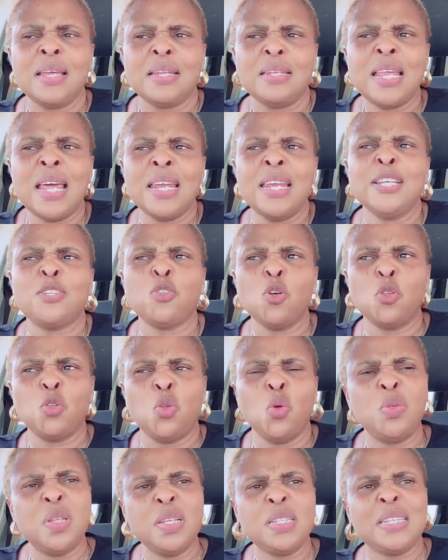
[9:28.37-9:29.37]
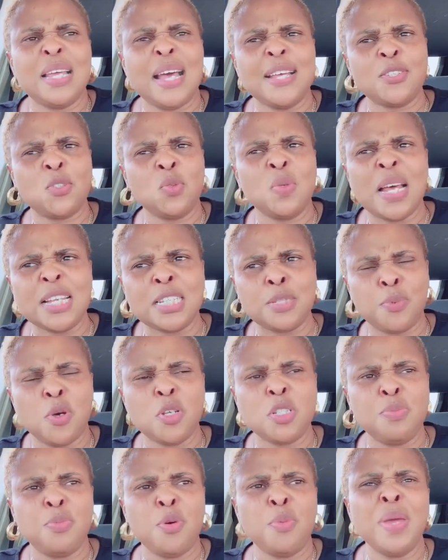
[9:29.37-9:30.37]
They need to do this thing as soon as
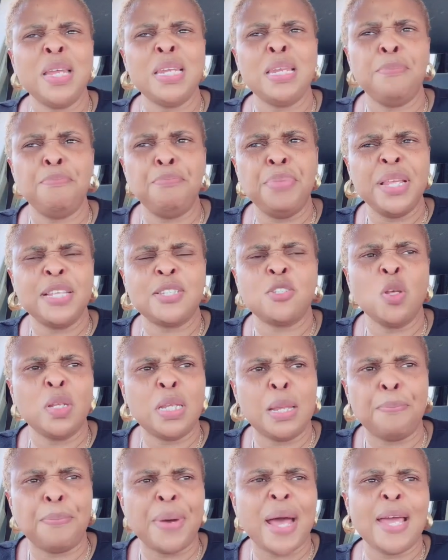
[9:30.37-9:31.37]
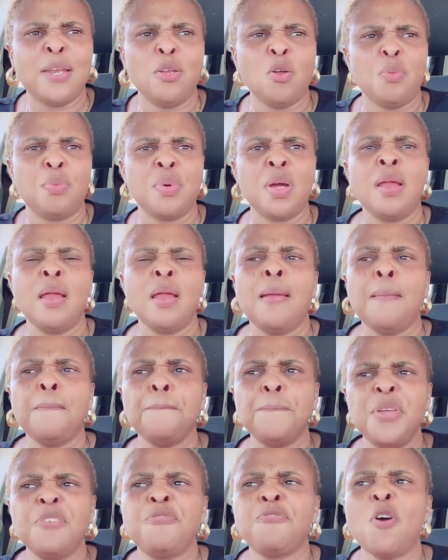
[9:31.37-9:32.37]
possible. Make the bees not the pile up
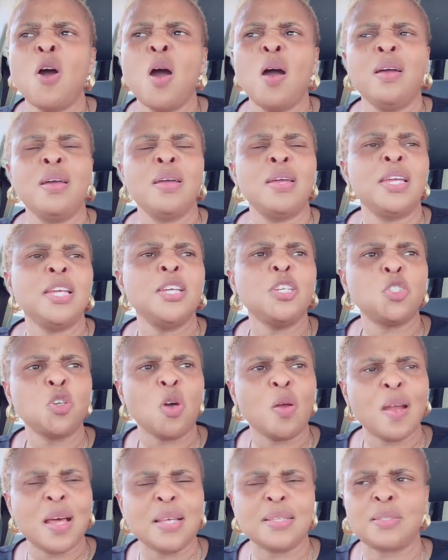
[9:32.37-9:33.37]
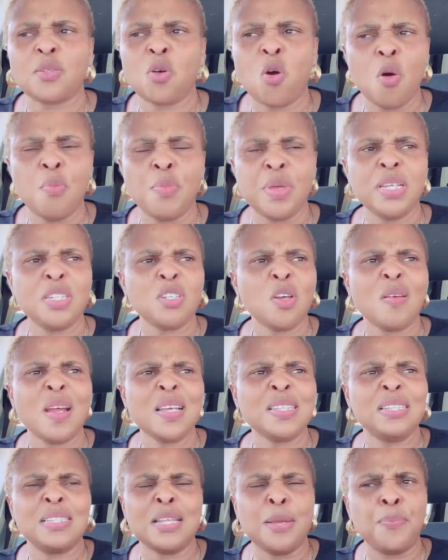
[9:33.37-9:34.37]
before insurance coming.
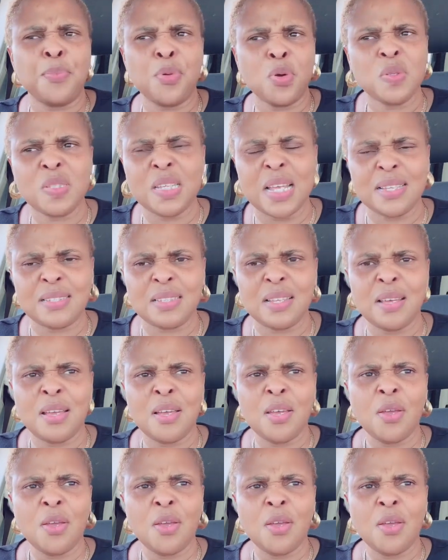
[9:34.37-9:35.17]
Insurance is a process.